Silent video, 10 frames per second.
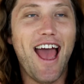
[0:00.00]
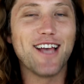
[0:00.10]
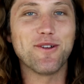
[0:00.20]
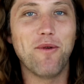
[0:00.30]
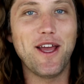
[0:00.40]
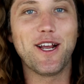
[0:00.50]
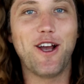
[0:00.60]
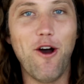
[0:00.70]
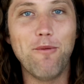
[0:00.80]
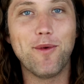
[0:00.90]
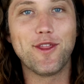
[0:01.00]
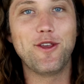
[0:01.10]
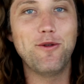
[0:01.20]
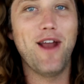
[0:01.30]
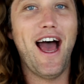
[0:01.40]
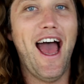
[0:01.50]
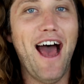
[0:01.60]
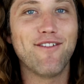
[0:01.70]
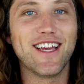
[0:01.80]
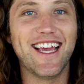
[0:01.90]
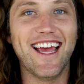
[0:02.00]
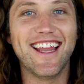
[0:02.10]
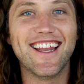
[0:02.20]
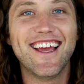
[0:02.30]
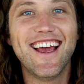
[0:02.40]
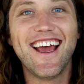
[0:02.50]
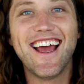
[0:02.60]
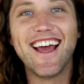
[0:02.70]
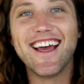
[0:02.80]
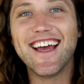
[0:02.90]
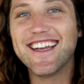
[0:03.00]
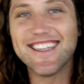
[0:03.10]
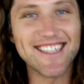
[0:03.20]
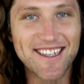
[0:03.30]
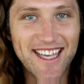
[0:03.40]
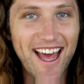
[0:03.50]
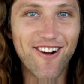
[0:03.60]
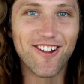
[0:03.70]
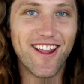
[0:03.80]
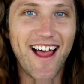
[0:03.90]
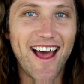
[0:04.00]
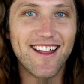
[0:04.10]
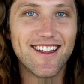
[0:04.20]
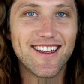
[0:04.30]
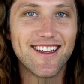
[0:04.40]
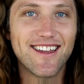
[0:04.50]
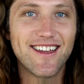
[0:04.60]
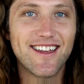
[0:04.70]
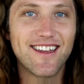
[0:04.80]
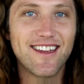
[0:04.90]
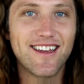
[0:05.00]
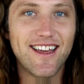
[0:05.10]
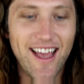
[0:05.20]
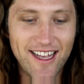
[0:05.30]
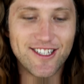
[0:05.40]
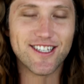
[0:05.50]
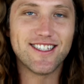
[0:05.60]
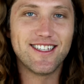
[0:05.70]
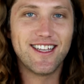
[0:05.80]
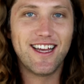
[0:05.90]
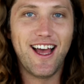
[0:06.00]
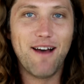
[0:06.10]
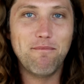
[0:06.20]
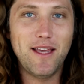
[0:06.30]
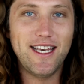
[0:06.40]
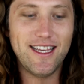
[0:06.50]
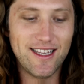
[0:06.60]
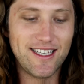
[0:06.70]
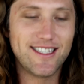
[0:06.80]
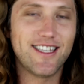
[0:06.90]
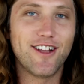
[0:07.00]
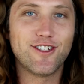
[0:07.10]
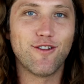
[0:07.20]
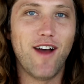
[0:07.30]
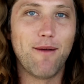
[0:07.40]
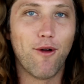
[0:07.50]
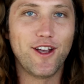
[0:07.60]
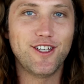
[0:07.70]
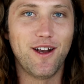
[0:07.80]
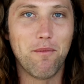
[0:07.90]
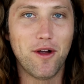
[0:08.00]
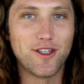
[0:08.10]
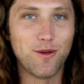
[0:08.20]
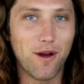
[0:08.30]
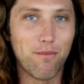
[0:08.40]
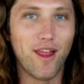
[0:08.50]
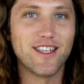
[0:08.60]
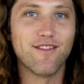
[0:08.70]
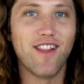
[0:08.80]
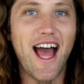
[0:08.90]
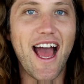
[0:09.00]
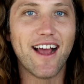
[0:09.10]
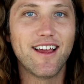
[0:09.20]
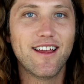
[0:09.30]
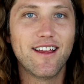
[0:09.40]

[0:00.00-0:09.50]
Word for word: as a way to cope with you not having it. It doesn't get all of that. It just immediately stunts your vibration and puts you in a place of lack.